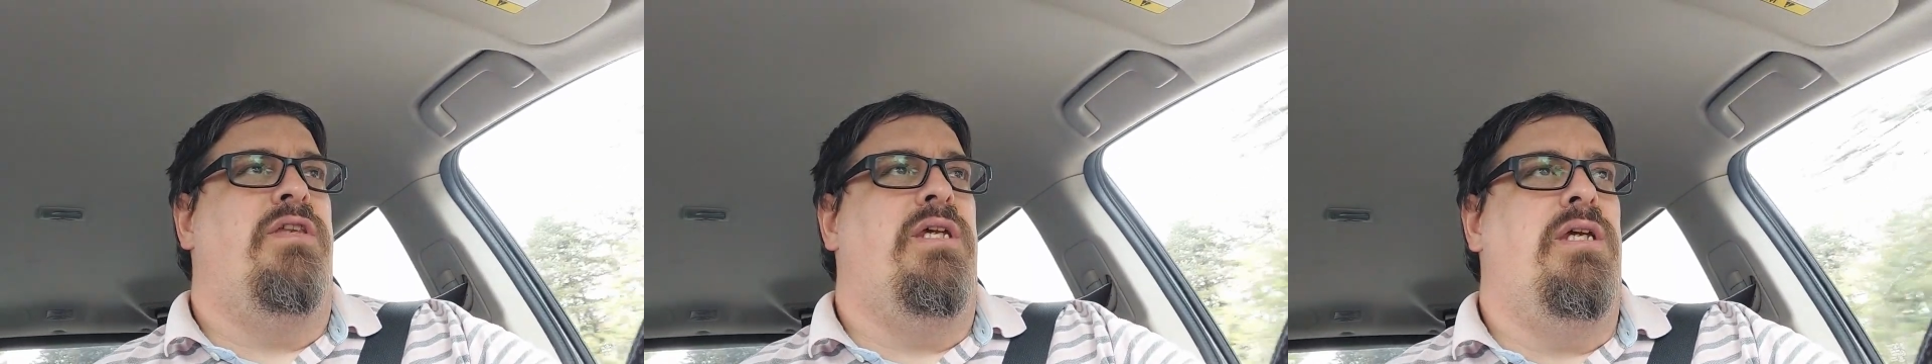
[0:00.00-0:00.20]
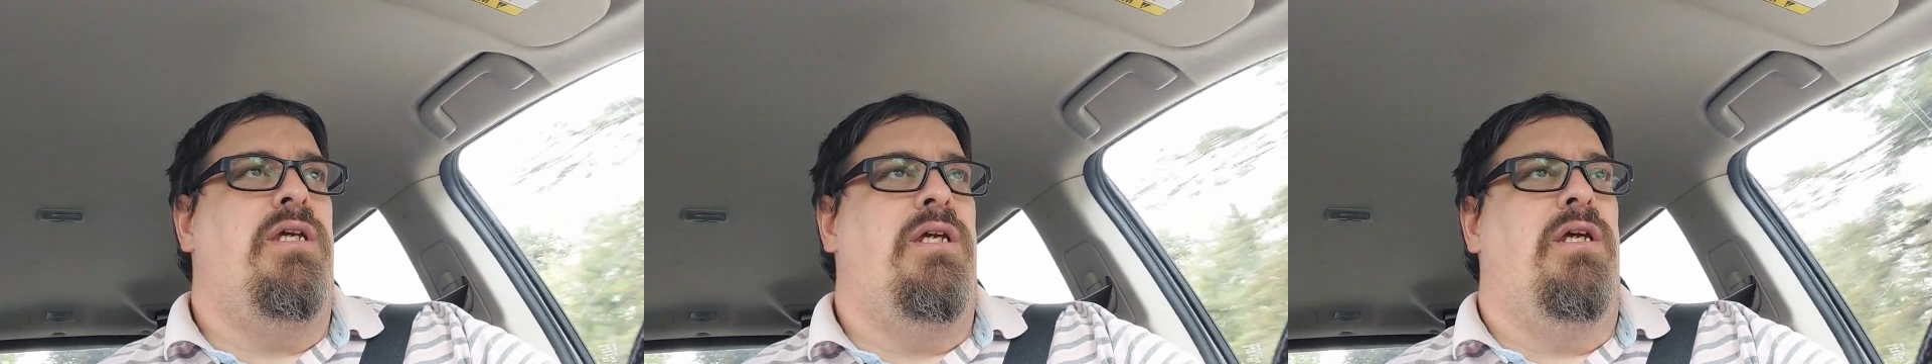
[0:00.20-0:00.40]

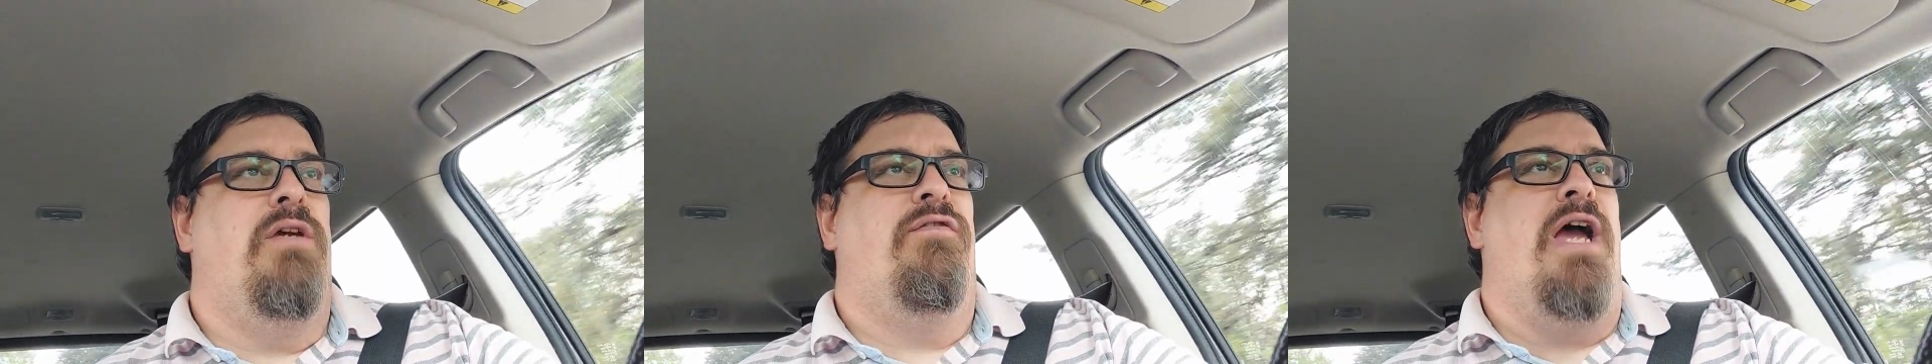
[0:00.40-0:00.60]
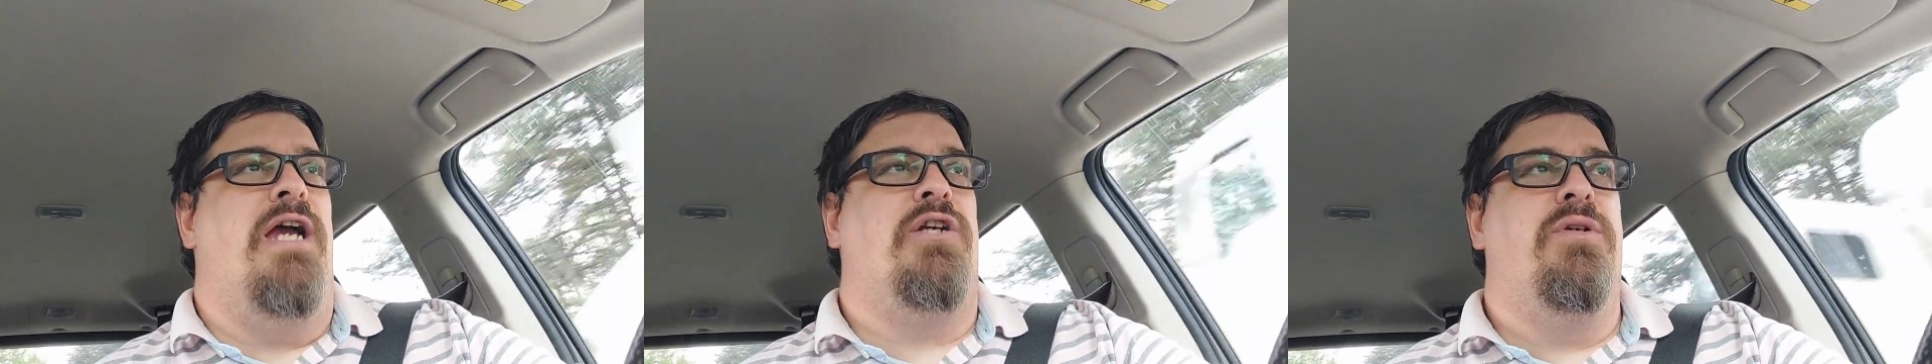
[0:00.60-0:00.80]
the
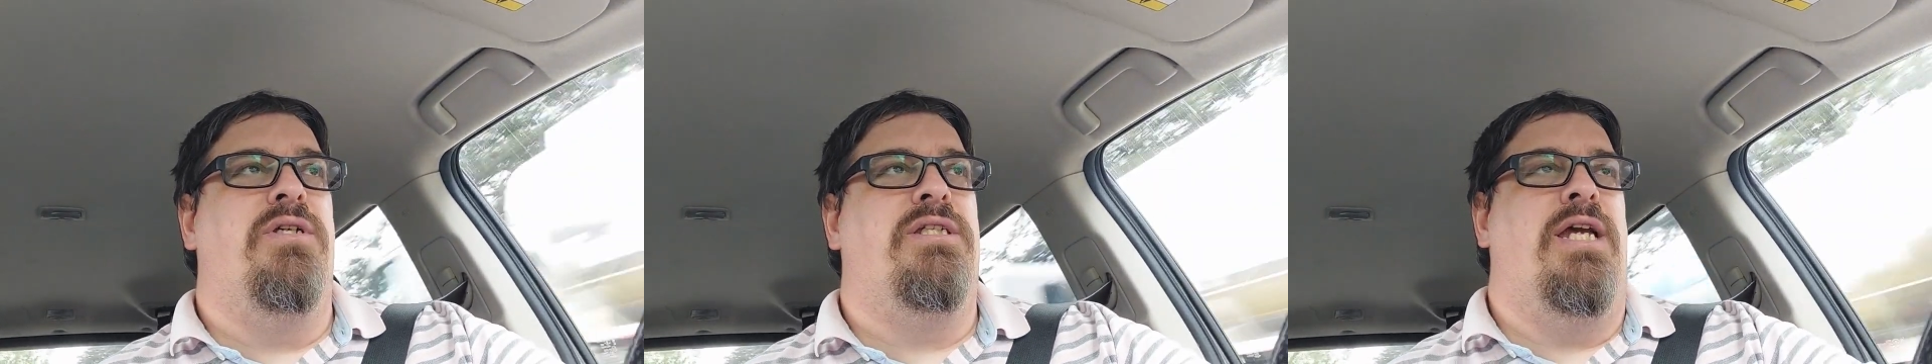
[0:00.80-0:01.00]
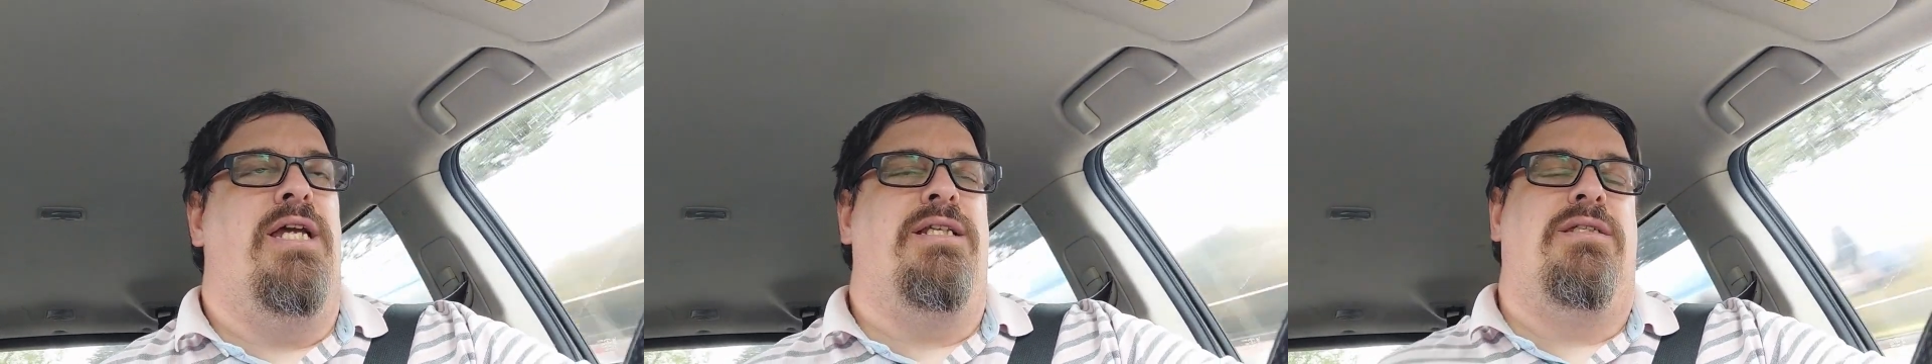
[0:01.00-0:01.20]
factory
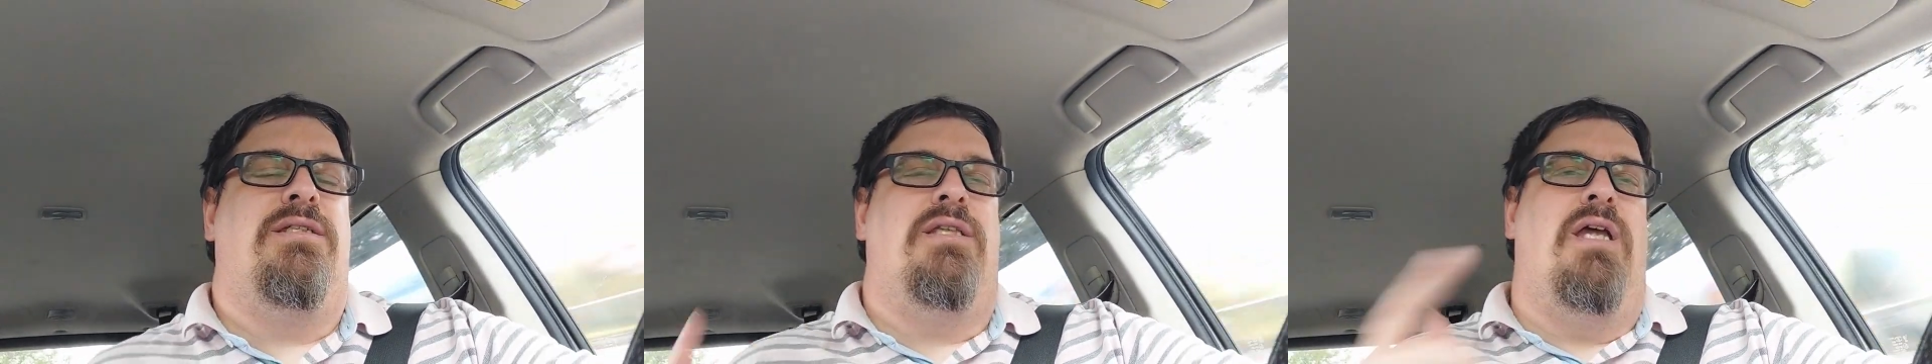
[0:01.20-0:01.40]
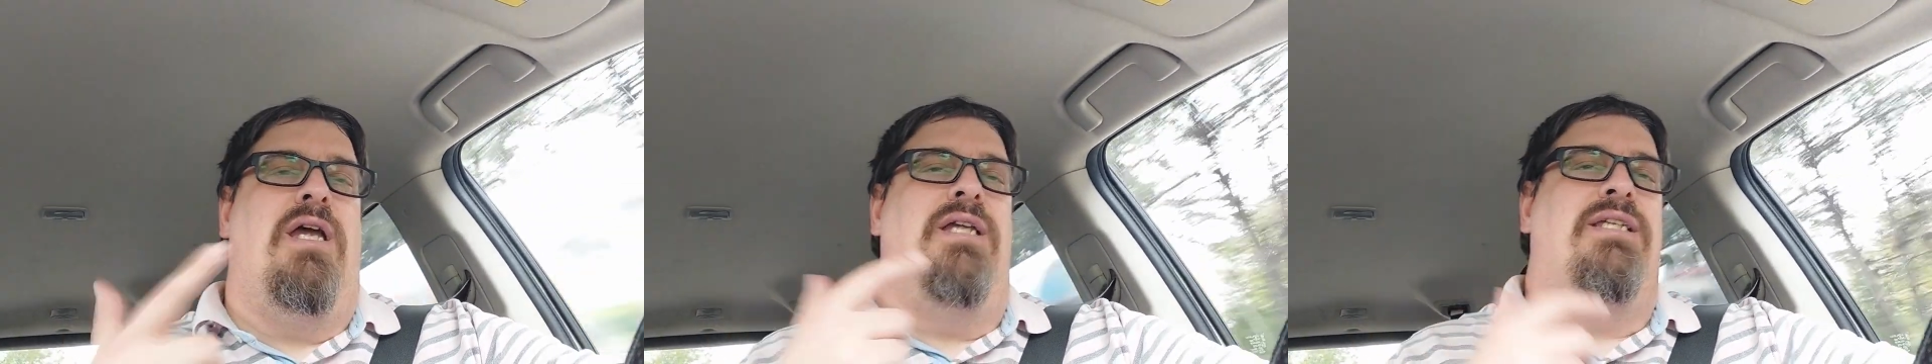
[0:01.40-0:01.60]
sets,